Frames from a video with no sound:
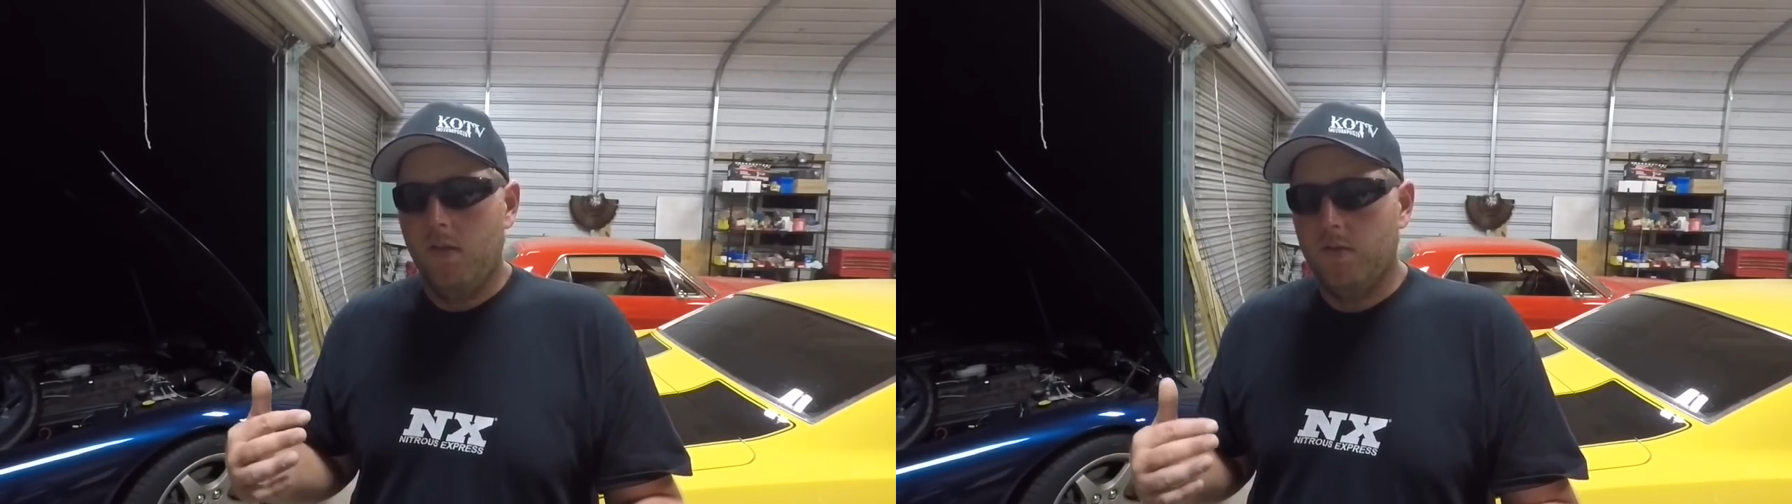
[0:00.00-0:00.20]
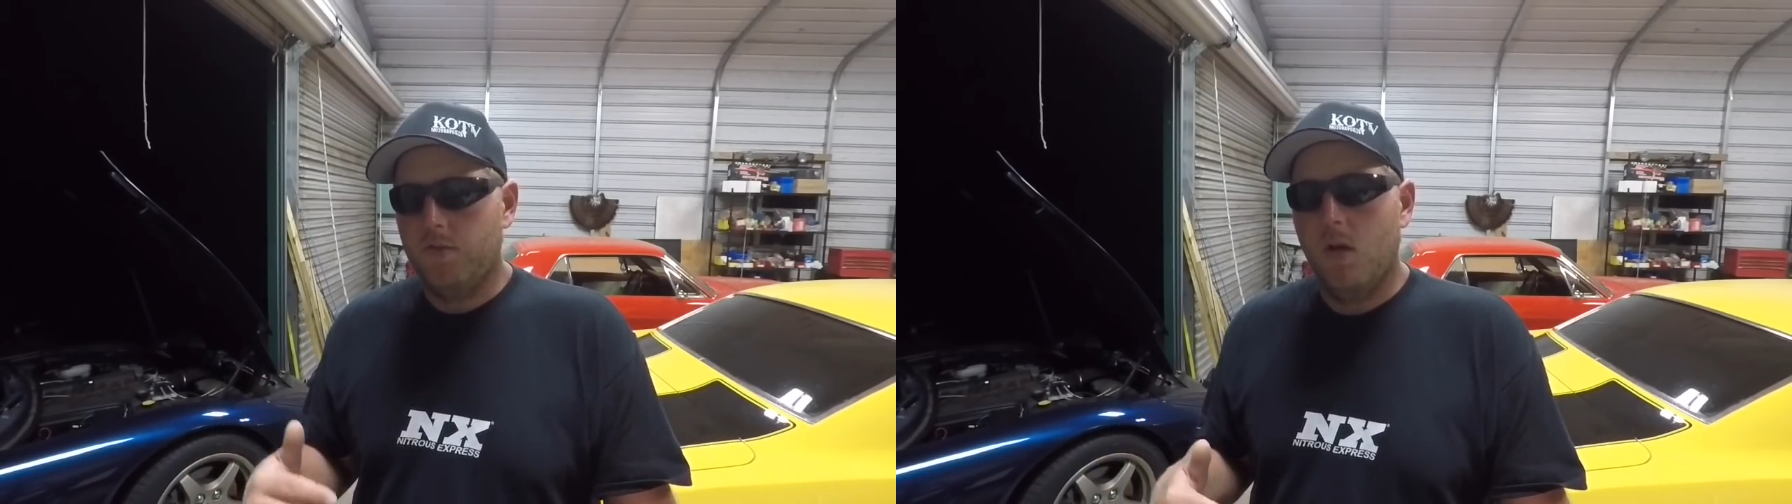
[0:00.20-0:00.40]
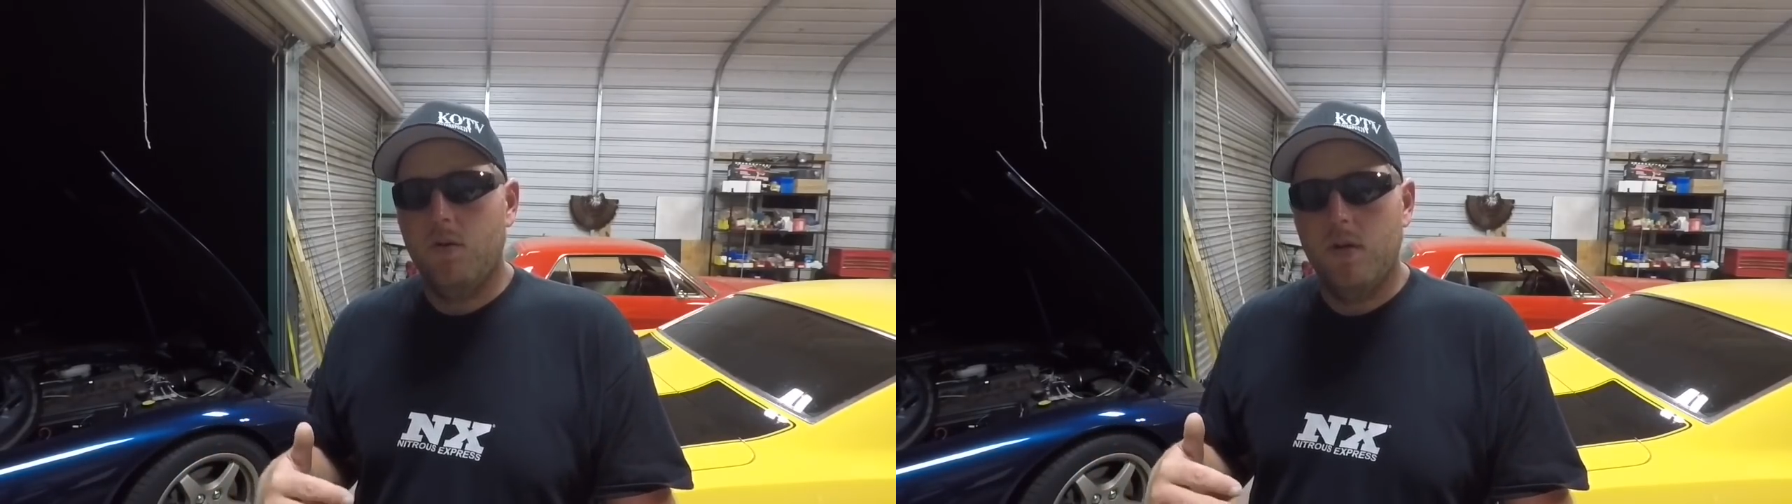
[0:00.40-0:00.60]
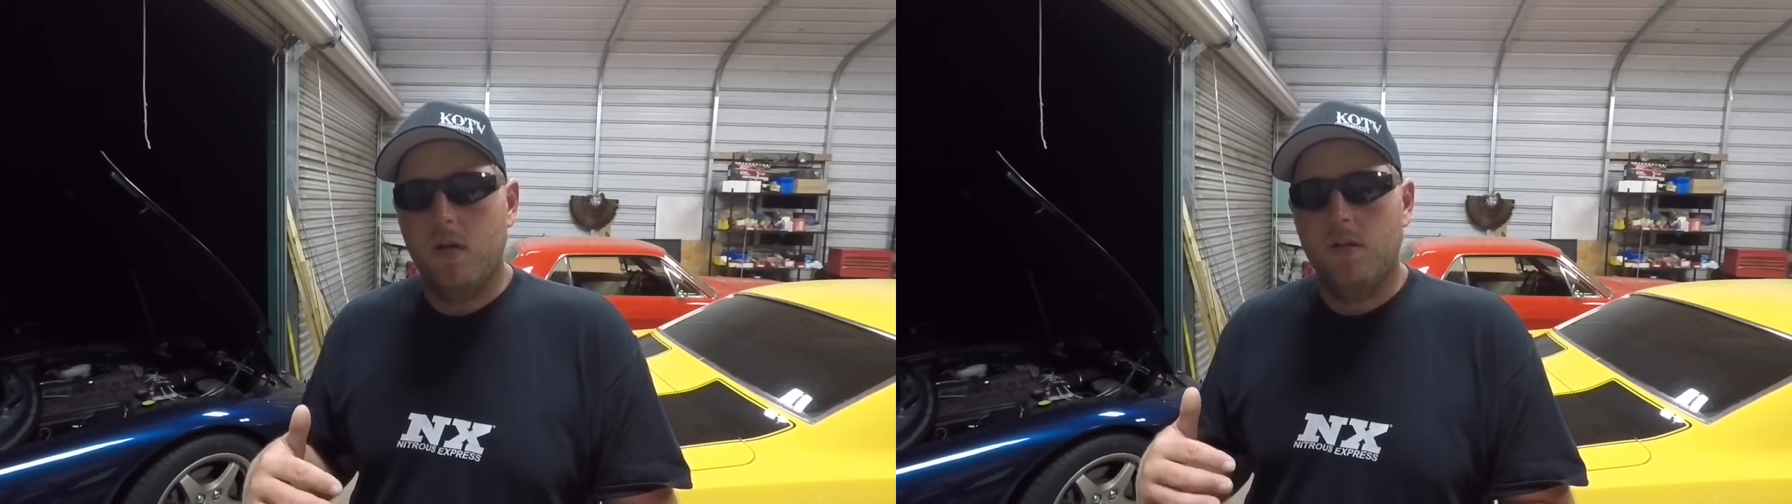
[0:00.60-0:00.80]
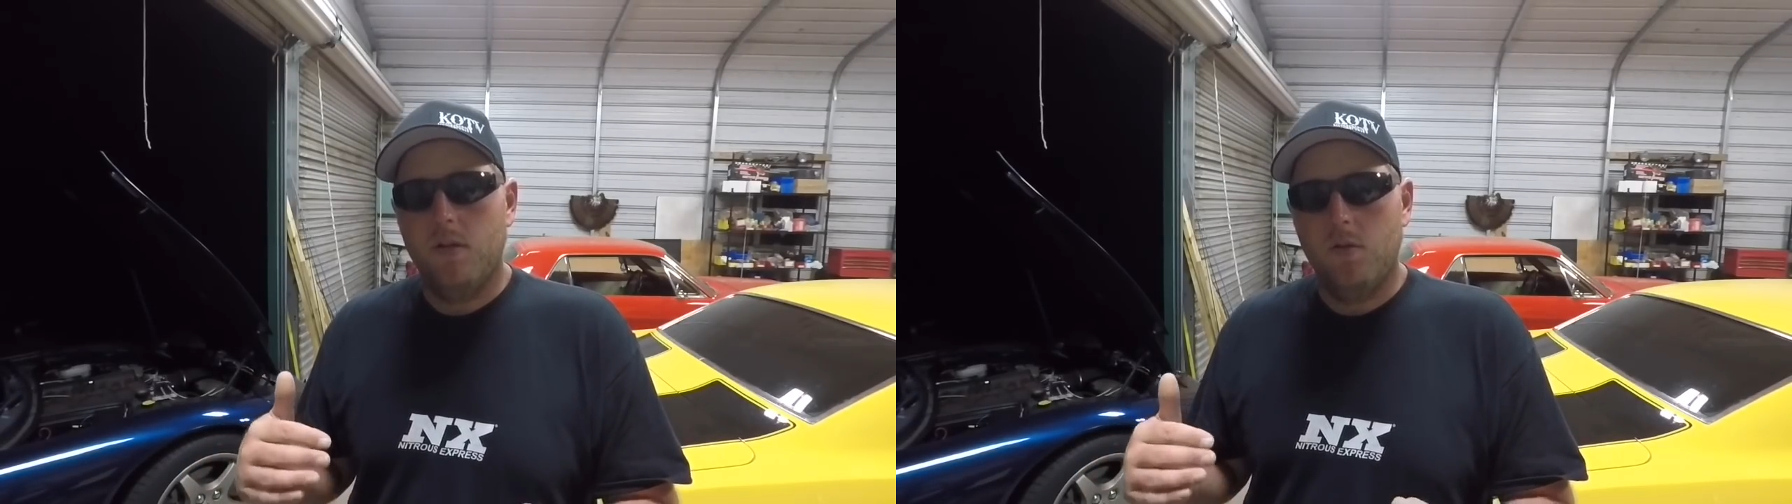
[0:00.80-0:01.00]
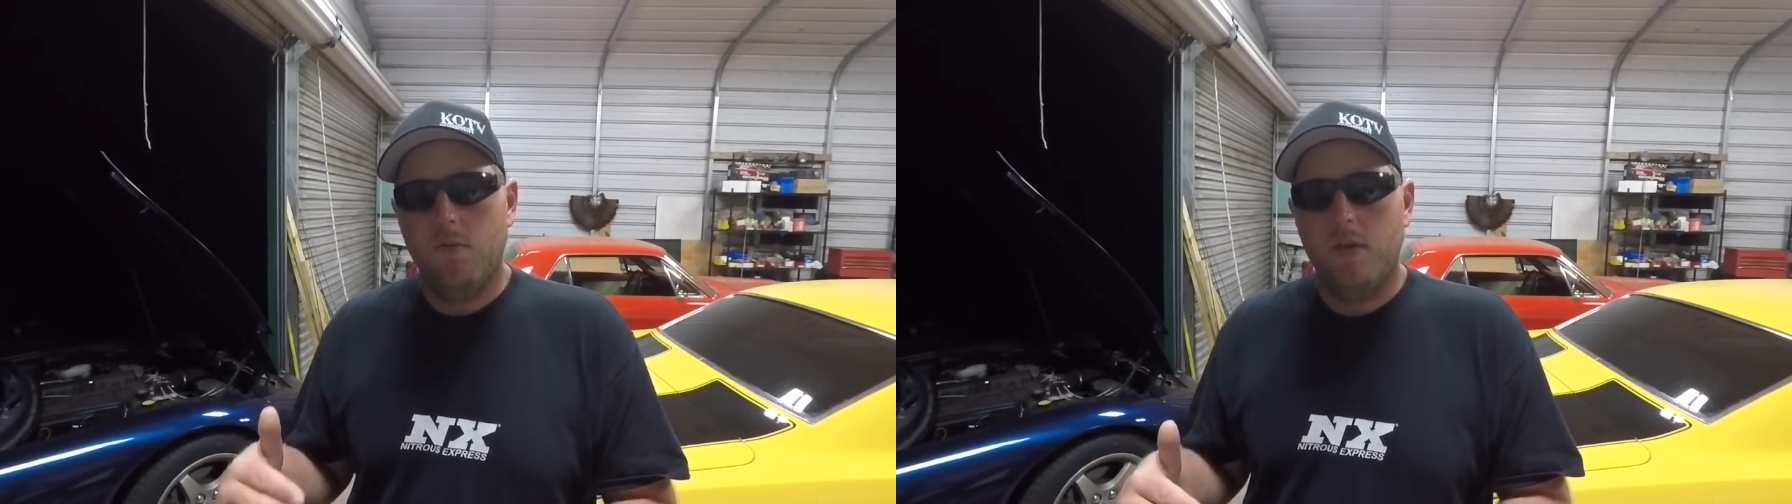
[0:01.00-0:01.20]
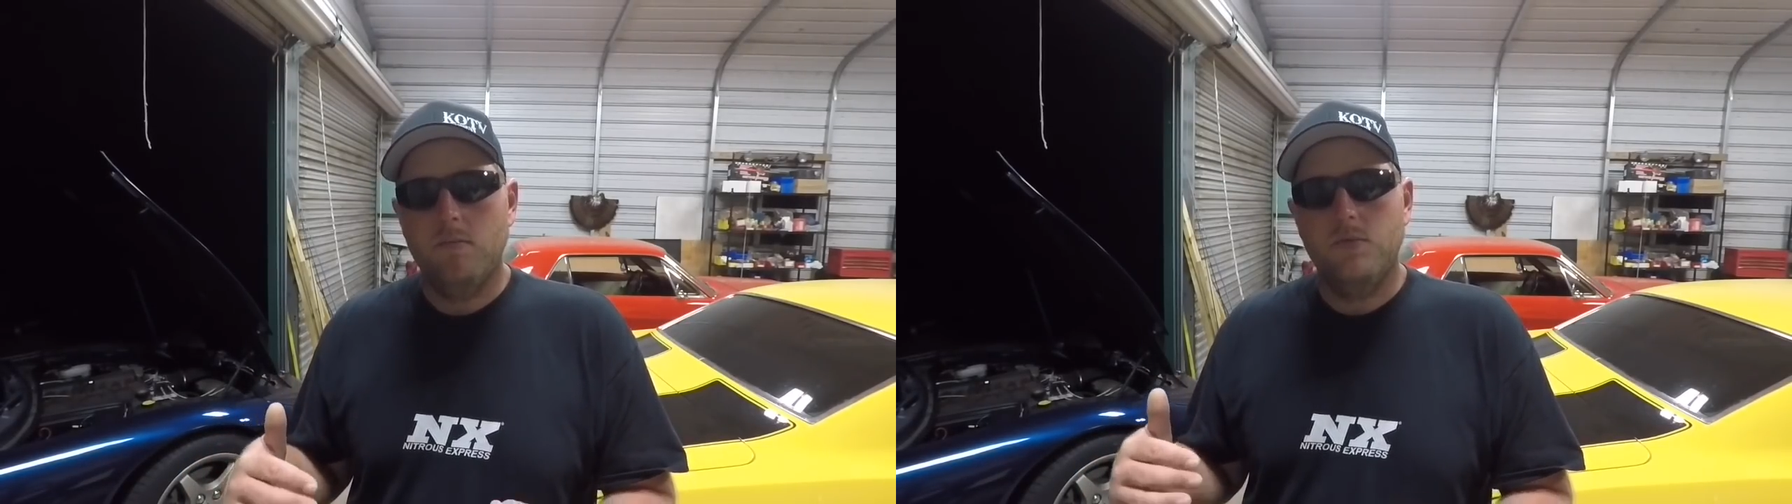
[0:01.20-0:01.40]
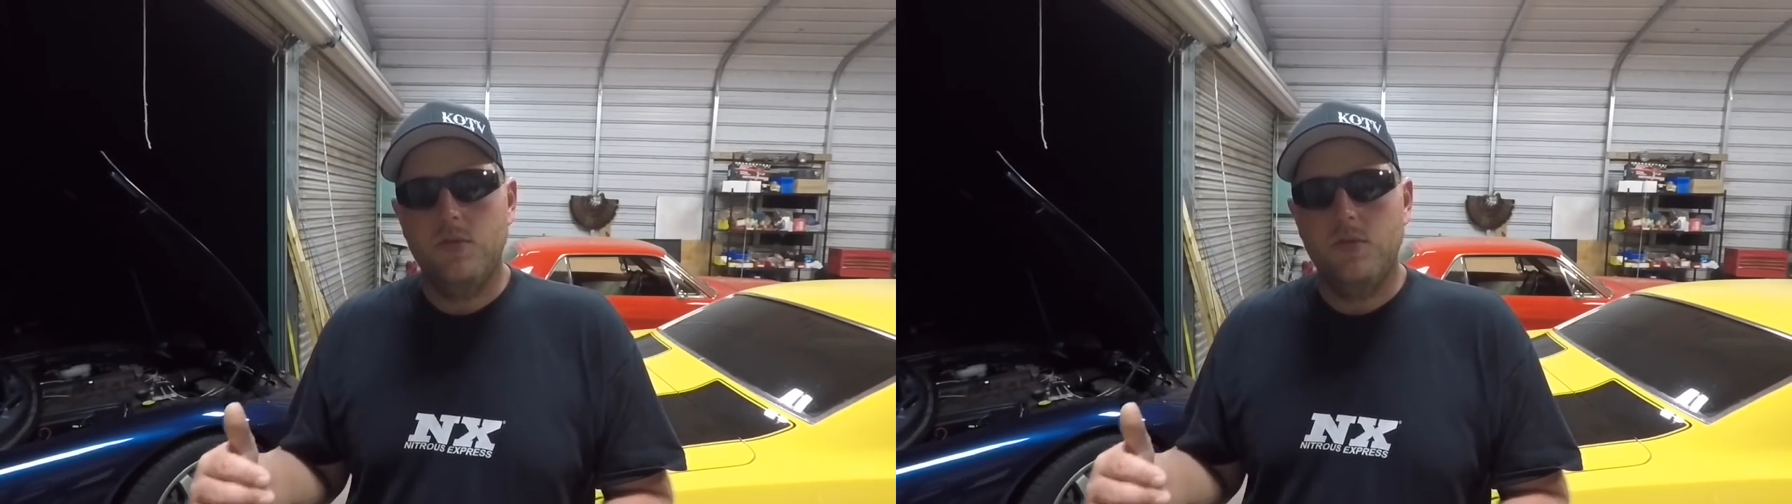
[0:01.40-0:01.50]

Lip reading: The show did not do them